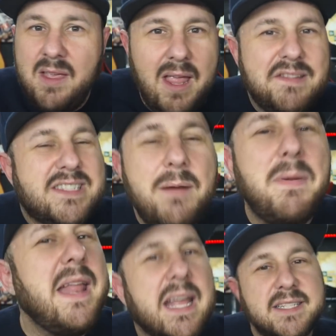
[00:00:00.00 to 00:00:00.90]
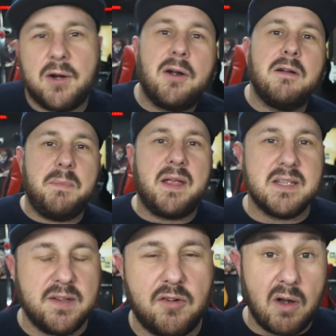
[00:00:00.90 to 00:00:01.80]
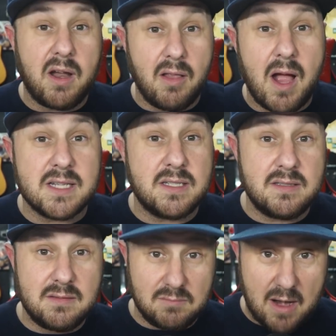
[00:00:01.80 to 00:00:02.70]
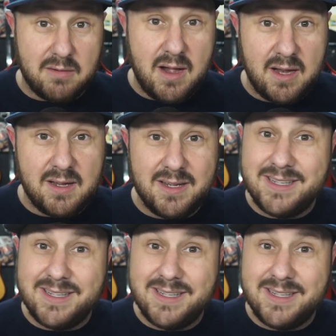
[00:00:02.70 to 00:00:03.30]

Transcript: If somebody gets hurt because of Greg Locke's rhetoric,